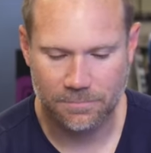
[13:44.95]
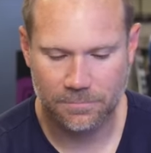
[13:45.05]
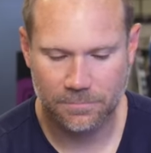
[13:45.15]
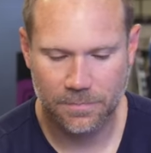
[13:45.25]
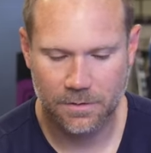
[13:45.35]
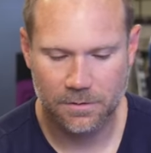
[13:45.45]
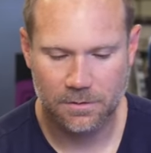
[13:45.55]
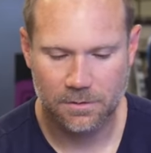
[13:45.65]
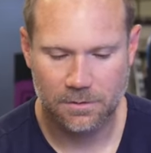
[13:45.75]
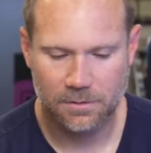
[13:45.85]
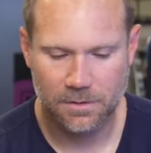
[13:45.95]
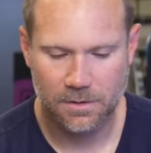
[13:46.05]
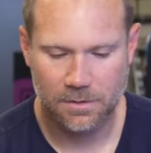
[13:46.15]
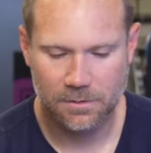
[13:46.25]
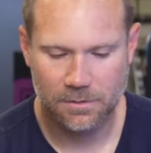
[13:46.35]
pull it, pull it off there.
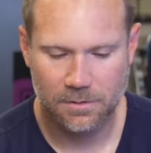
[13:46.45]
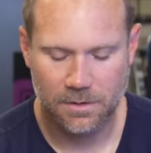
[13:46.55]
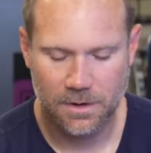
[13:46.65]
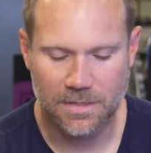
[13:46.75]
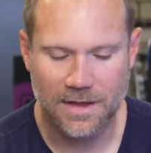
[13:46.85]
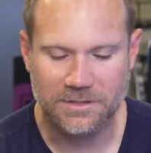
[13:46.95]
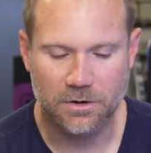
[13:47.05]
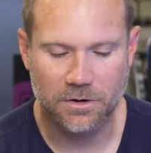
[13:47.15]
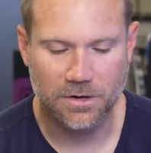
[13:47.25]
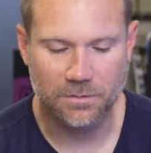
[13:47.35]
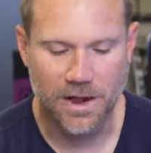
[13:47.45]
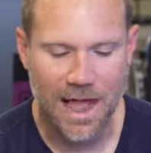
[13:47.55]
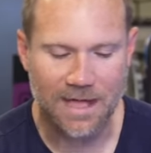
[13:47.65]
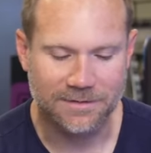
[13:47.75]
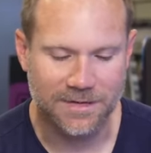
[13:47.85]
There. And that's an early Ray
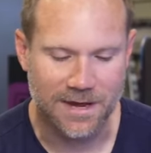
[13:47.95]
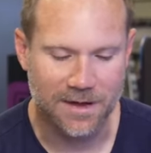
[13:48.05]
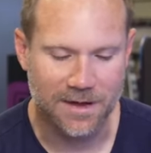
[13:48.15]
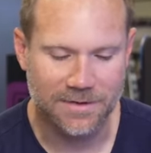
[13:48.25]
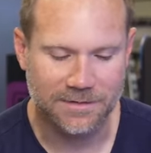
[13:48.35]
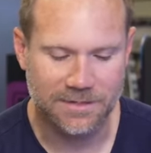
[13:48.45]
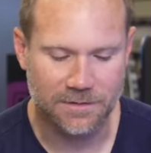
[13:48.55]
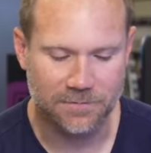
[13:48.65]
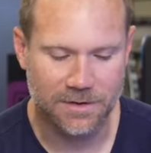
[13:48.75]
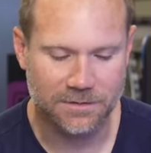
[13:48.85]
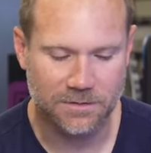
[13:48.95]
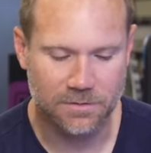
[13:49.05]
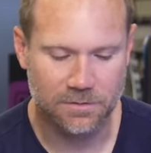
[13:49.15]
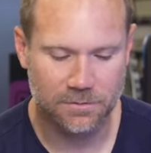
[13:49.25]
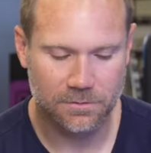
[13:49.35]
Allen die yeah, cut. Yeah, flip it over and see
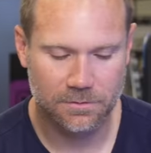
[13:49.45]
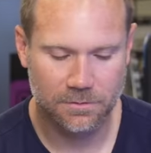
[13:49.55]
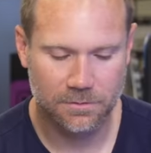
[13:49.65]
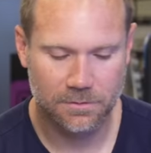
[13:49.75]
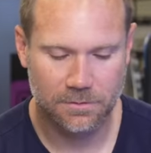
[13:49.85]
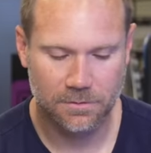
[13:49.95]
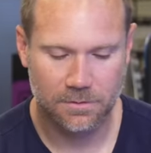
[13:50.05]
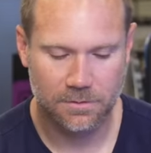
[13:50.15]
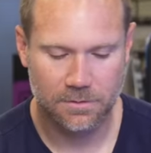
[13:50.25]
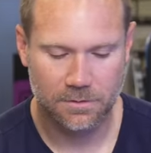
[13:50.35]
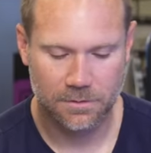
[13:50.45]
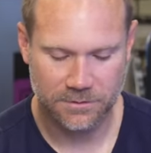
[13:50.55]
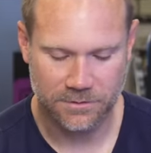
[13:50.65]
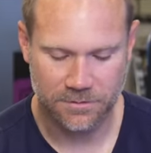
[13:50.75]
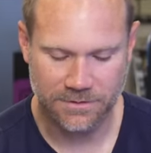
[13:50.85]
who's on the other side.
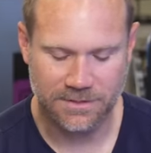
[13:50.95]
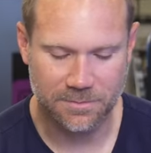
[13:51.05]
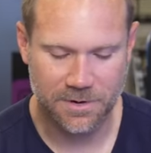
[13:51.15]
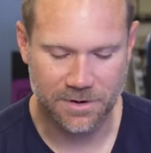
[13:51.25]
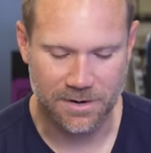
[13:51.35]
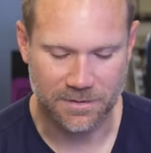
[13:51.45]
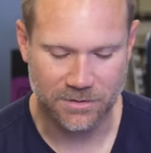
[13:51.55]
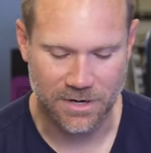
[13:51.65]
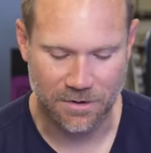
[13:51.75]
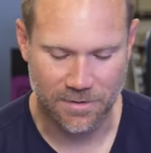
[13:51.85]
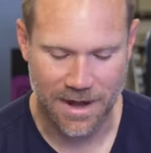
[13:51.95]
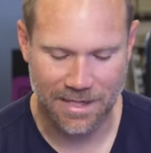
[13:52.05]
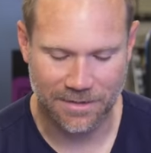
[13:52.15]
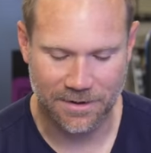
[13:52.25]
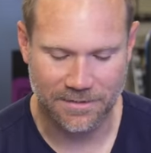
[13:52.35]
So this is the mirror image. You got yeah. Ray
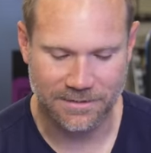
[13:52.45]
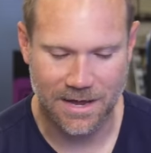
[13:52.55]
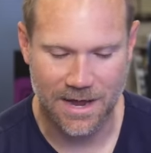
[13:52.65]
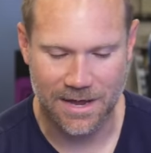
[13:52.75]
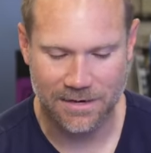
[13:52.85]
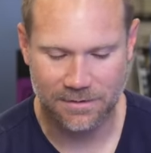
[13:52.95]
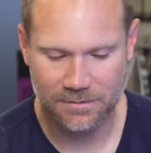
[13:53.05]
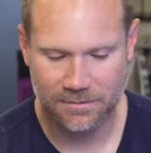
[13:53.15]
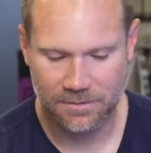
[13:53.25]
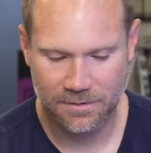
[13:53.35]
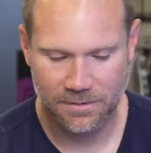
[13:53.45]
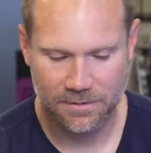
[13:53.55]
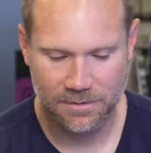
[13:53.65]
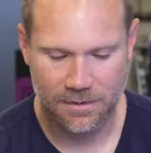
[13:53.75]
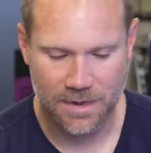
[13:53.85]
Allen on this side,
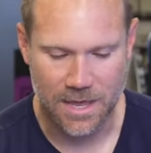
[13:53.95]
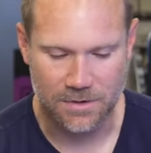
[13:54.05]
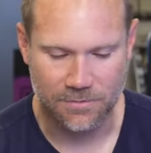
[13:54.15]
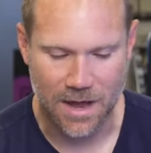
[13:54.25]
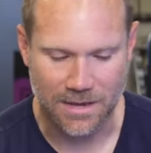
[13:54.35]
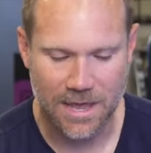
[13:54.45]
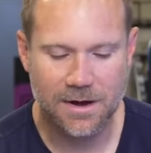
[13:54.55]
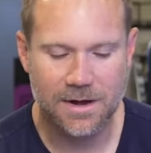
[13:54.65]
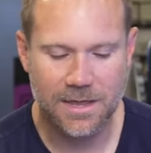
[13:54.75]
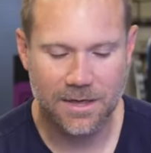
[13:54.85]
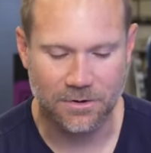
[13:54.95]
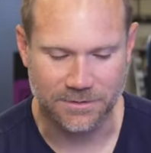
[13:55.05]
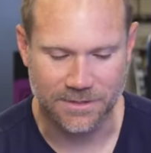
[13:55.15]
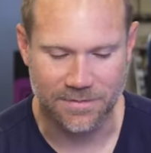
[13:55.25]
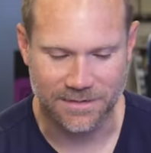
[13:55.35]
and you've got Kerry
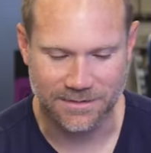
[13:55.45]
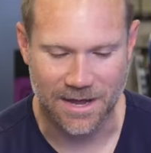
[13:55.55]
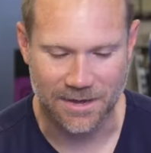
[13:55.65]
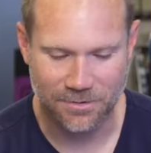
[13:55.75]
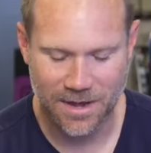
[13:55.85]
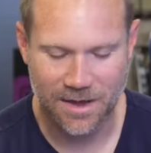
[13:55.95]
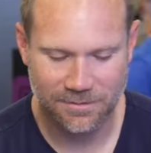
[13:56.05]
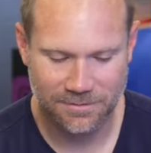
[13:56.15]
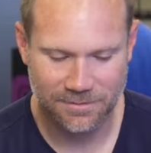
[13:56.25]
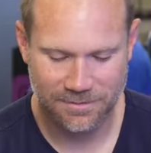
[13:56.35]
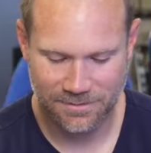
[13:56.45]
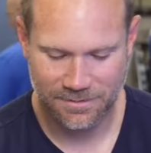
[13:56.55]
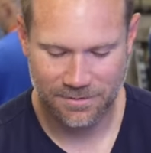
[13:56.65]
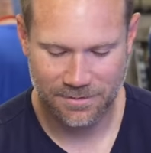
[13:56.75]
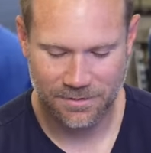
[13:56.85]
Kittles on this side. Okay.
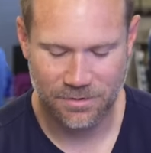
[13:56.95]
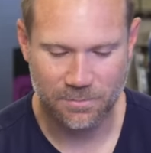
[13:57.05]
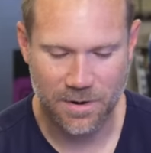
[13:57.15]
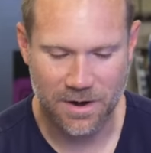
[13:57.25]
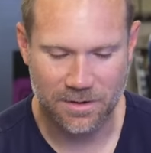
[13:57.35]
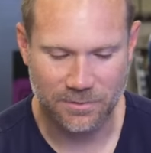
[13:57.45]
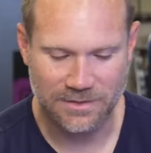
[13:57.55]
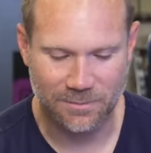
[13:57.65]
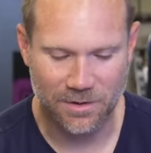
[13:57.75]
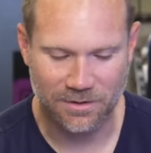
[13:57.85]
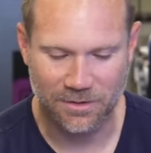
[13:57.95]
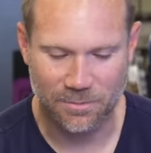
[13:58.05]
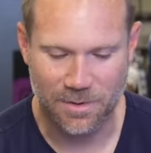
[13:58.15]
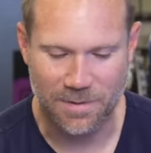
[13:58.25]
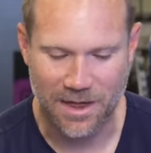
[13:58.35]
Interesting. Could have paired him with someone a little
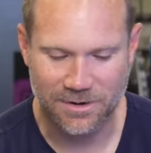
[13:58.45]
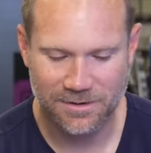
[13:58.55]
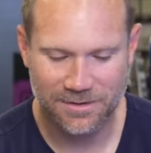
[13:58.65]
bit better.